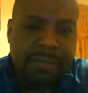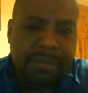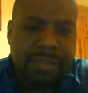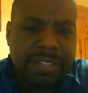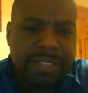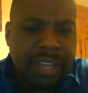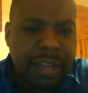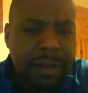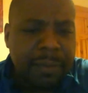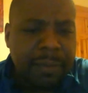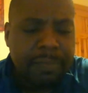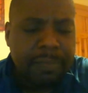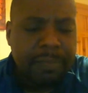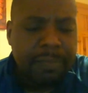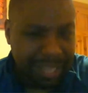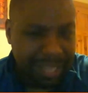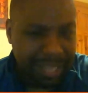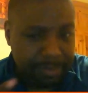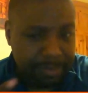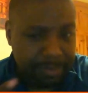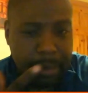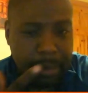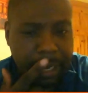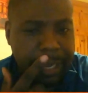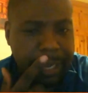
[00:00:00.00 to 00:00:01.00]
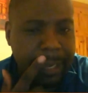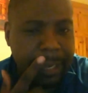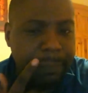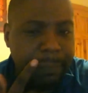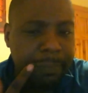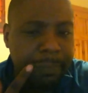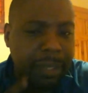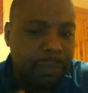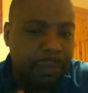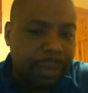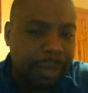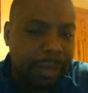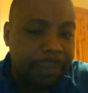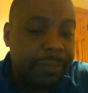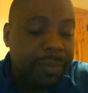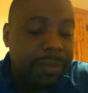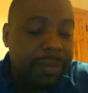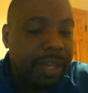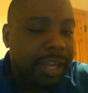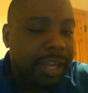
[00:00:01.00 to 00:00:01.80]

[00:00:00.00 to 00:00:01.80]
So that's my hair, by the way.